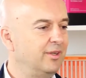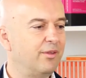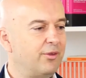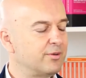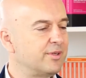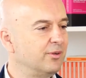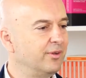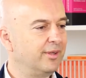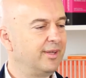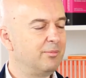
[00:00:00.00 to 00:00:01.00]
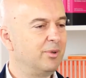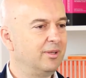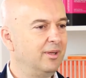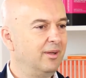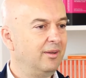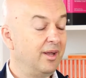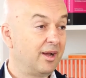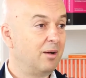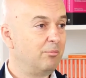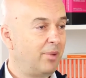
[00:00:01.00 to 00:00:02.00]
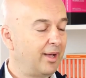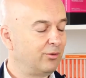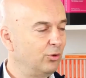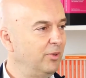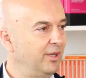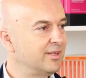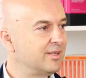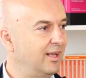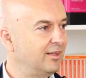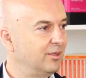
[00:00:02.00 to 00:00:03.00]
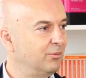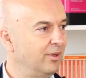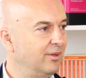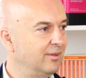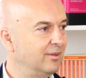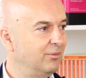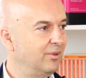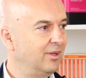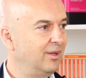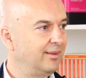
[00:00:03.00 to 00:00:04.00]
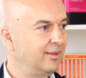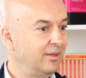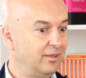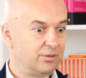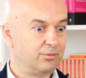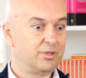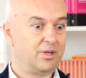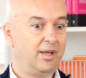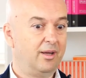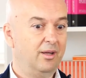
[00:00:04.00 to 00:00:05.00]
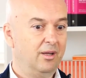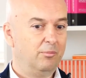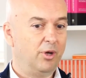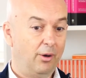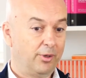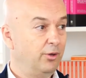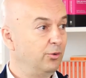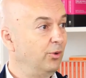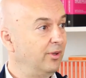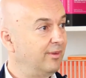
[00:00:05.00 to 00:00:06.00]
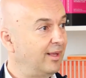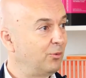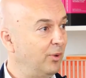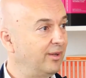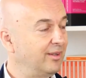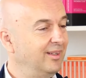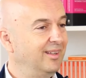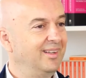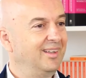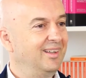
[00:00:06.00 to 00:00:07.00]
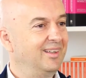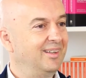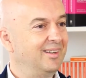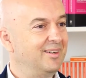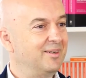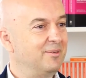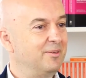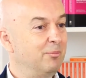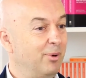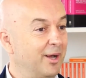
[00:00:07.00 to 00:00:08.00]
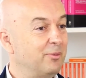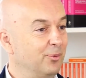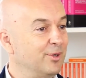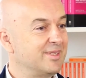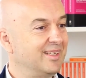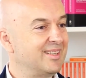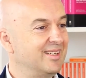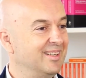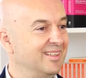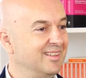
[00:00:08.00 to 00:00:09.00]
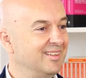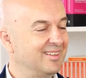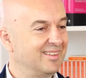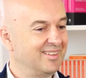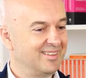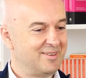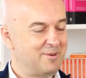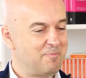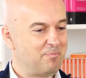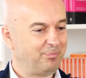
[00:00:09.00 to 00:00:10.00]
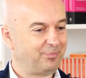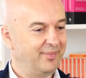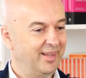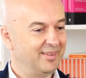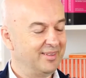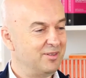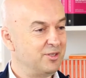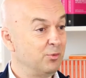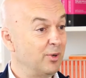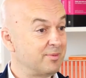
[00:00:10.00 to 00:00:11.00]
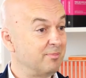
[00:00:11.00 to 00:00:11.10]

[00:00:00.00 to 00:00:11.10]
throws it on the table. Then I come back two minutes later with the, with the letter, and she was like, "How can you do it that quick?" Uh, the part was that she didn't. Um, uh, she was.